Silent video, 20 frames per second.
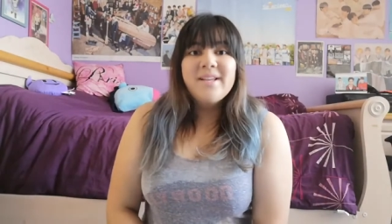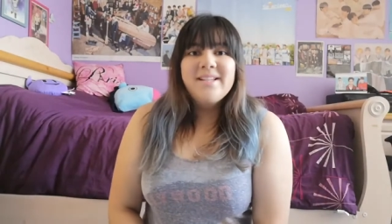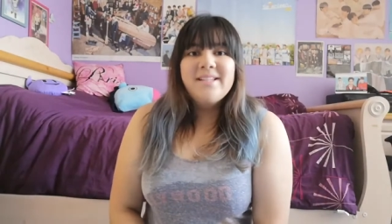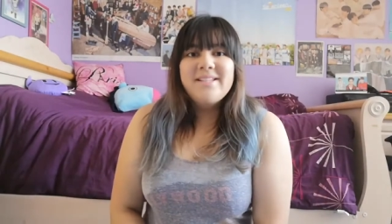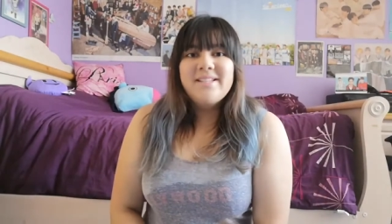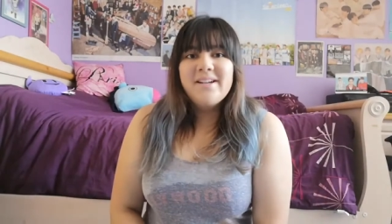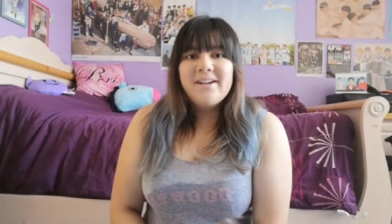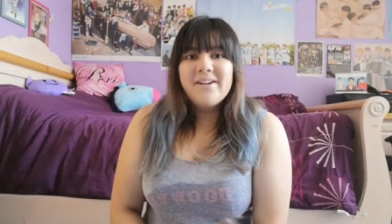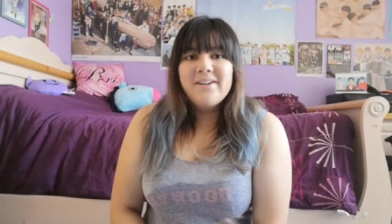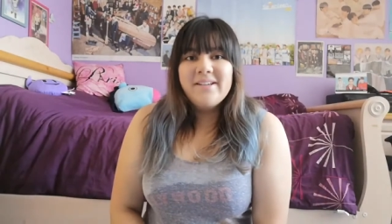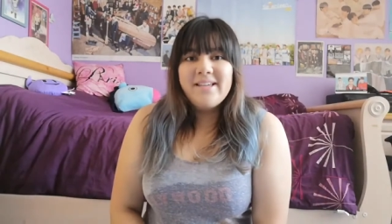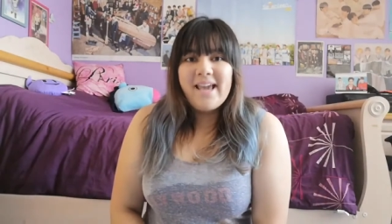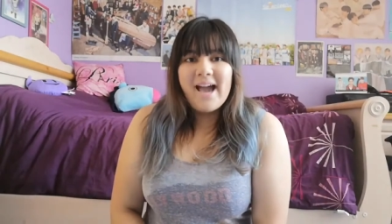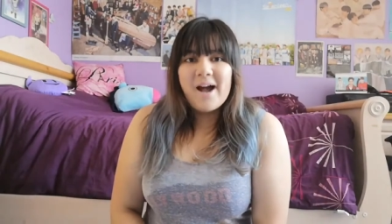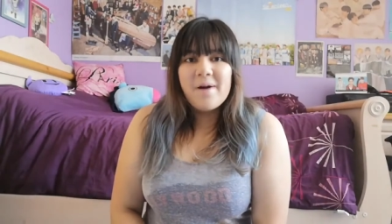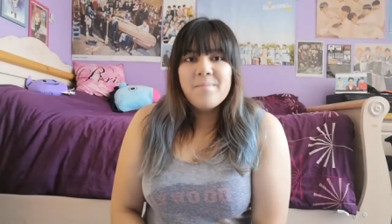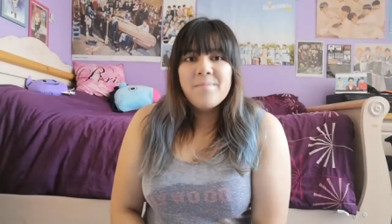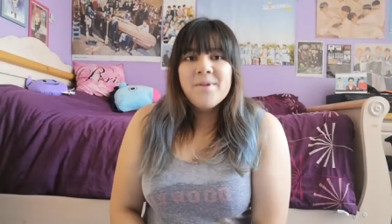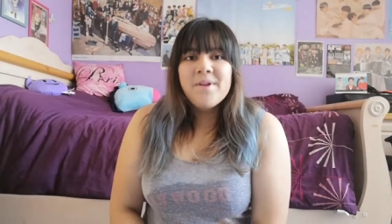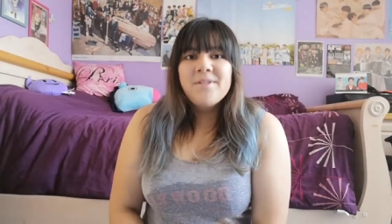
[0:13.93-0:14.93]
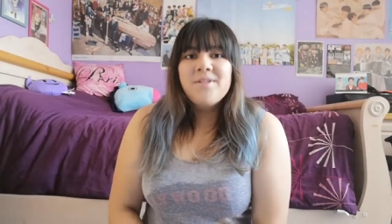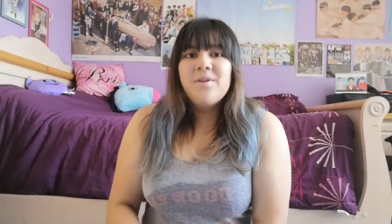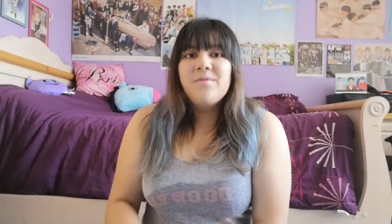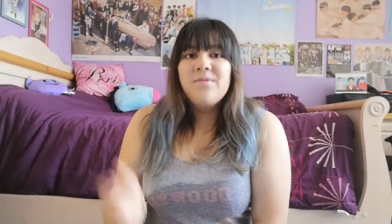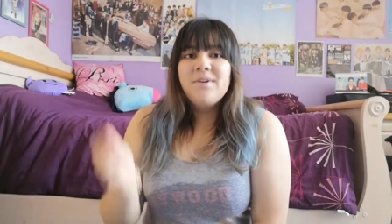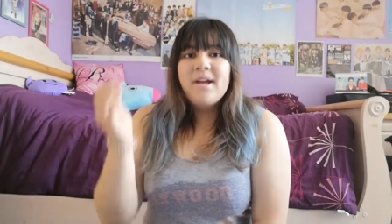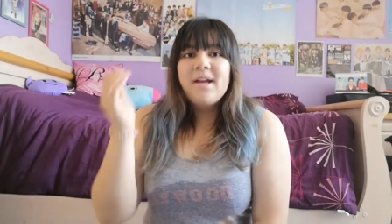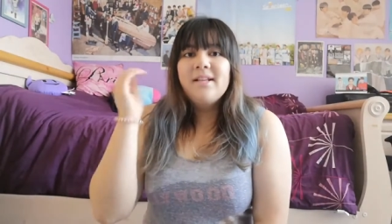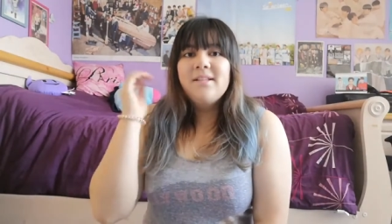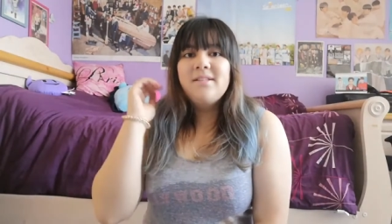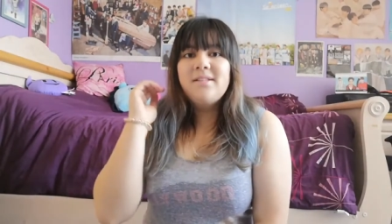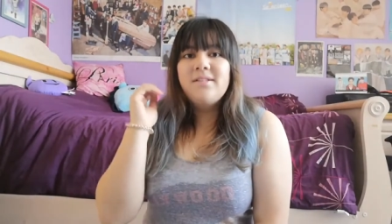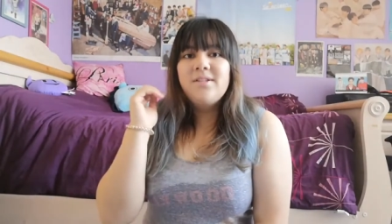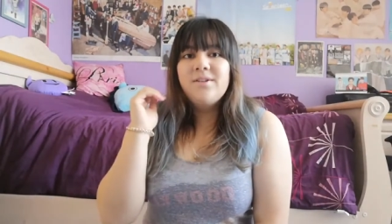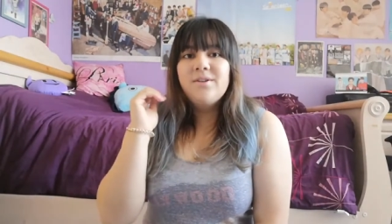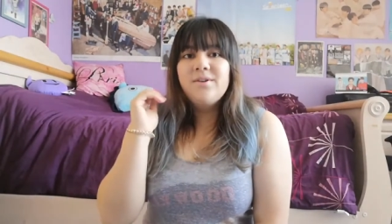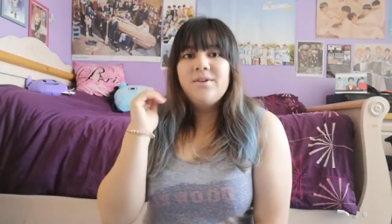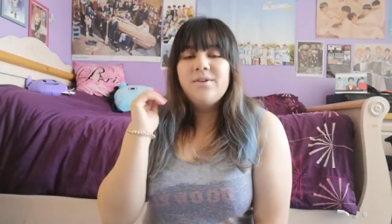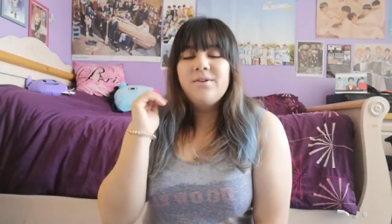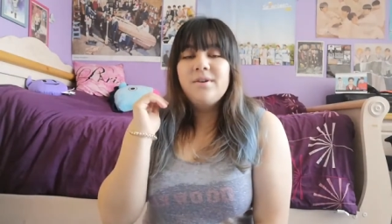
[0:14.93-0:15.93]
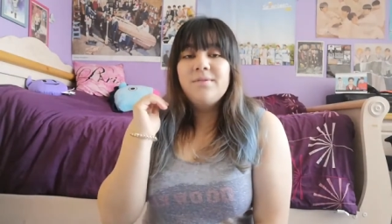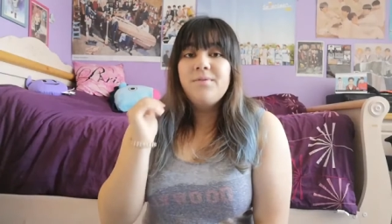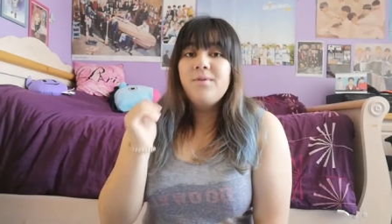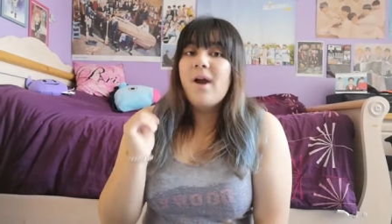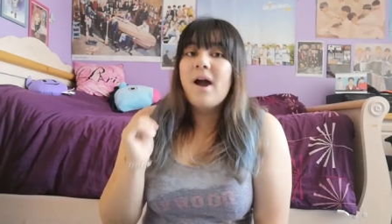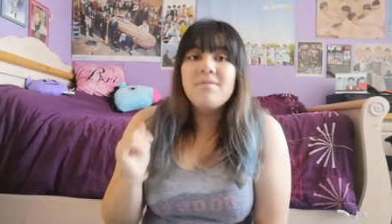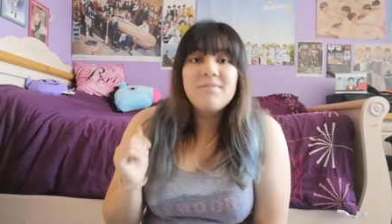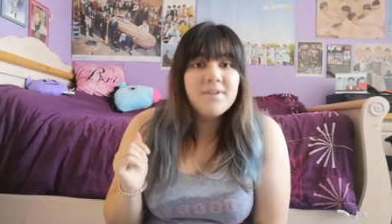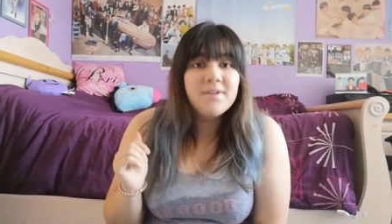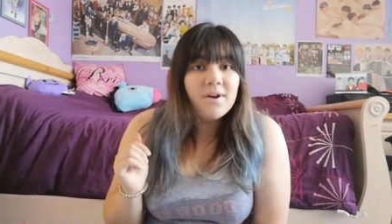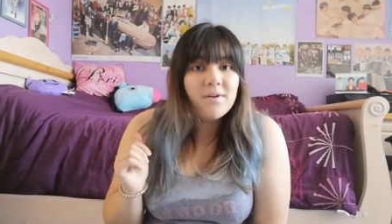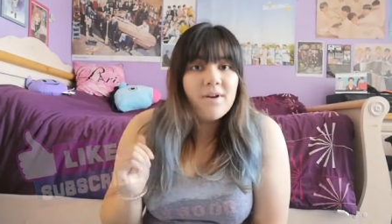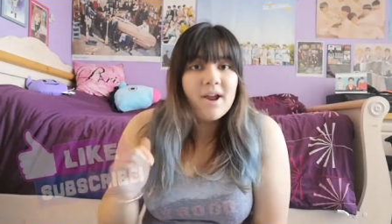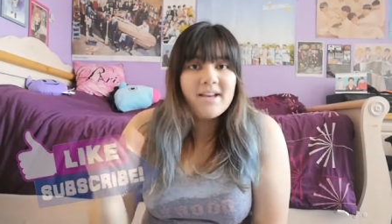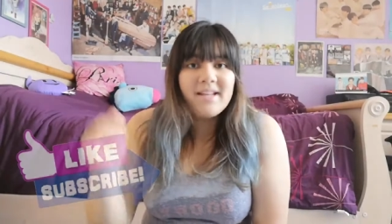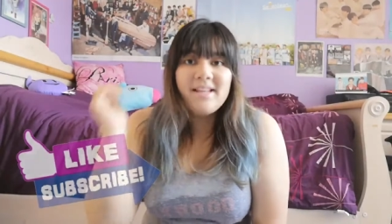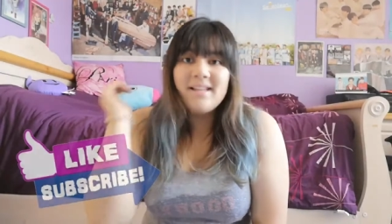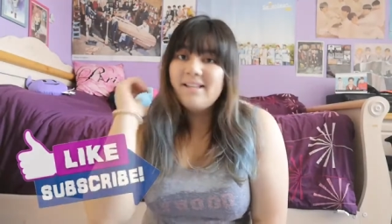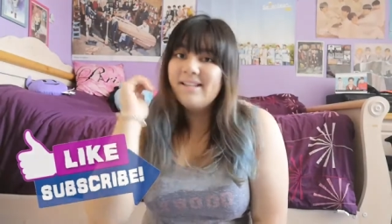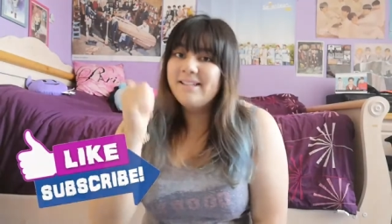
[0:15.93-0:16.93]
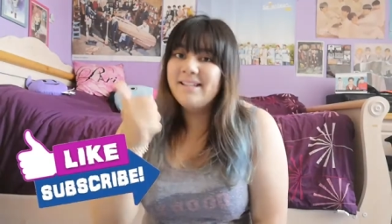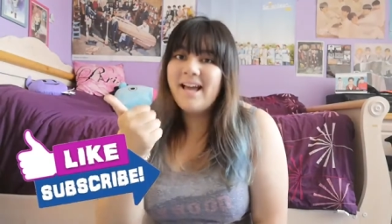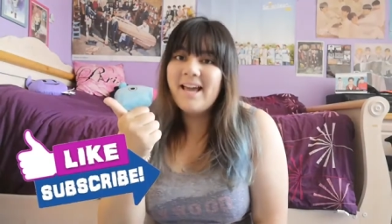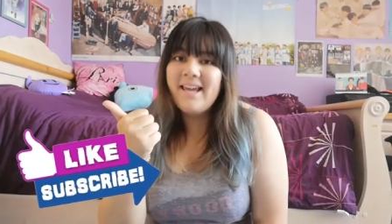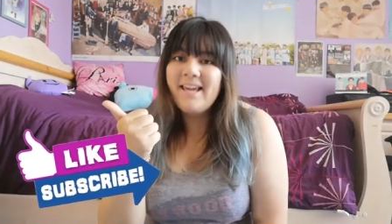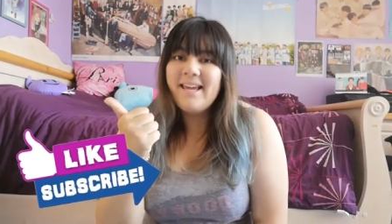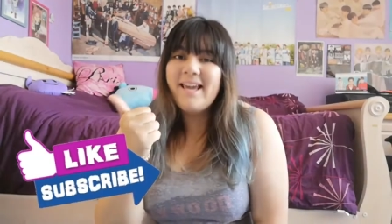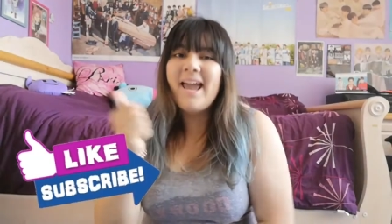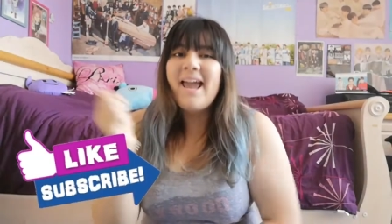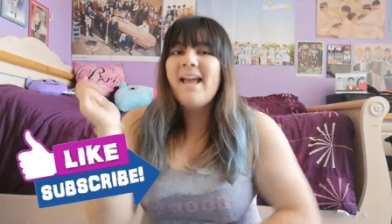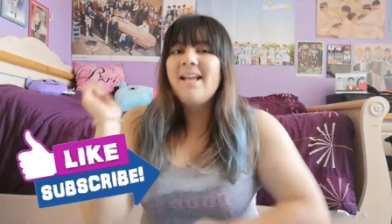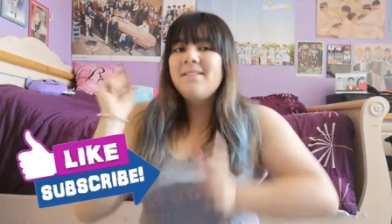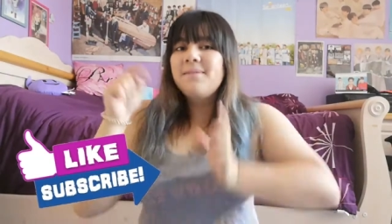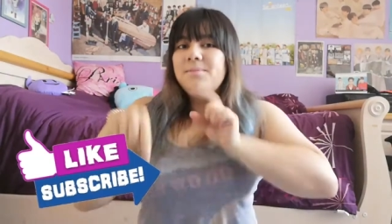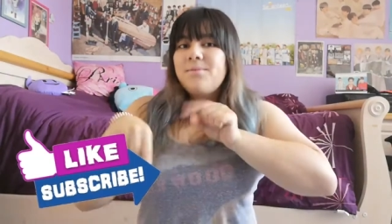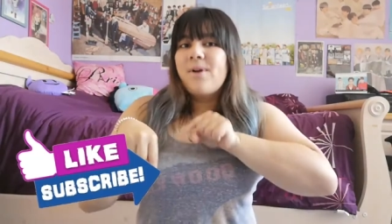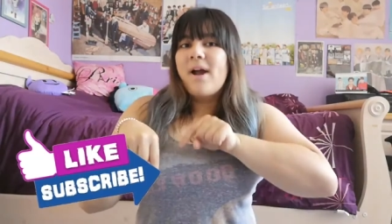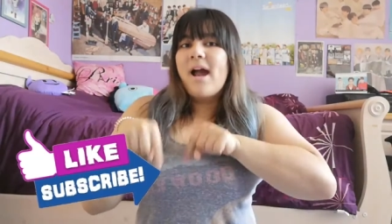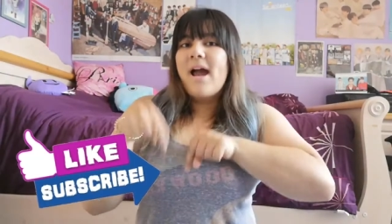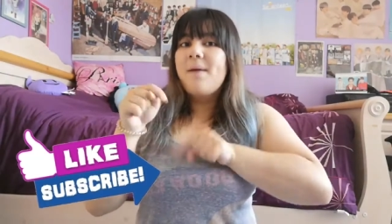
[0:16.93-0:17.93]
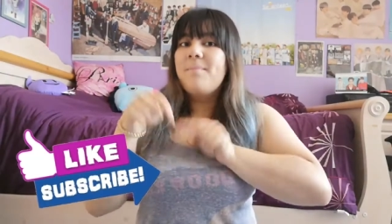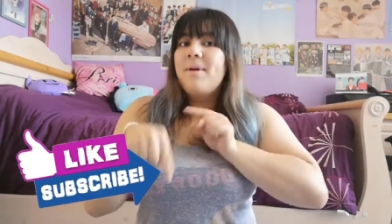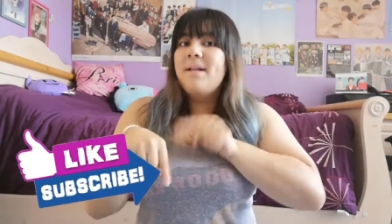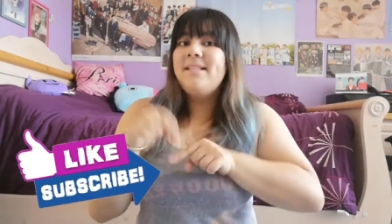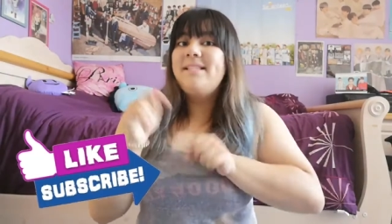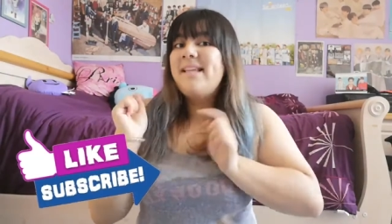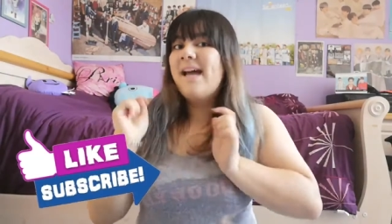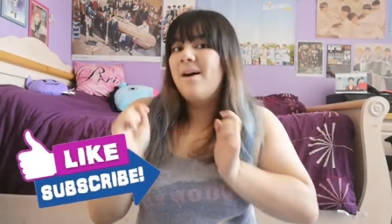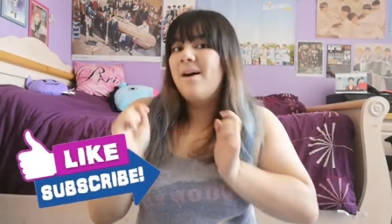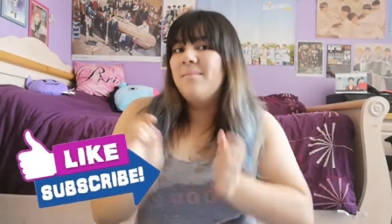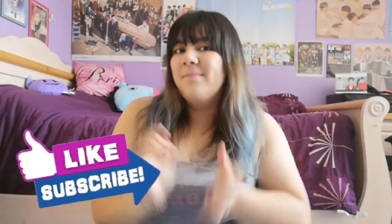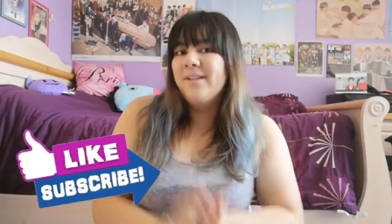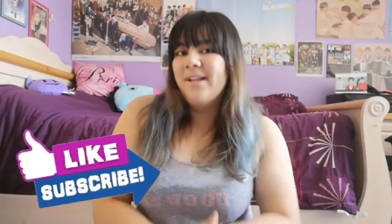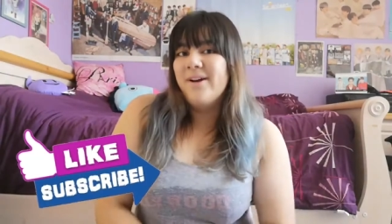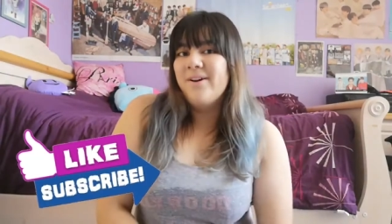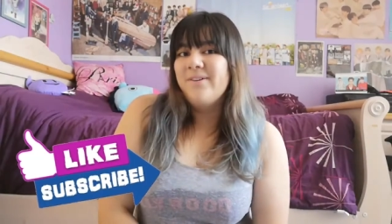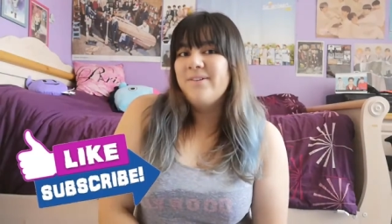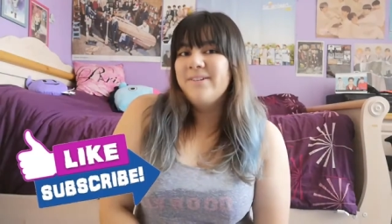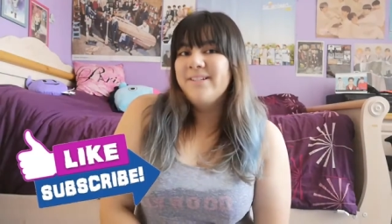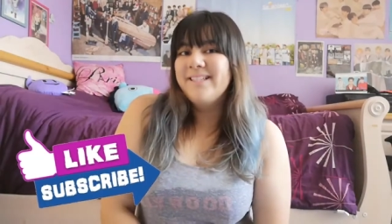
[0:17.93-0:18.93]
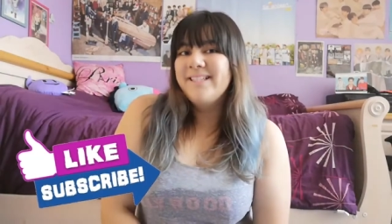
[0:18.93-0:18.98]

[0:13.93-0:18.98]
So yeah, don't forget to, if you haven't already, like and subscribe down below.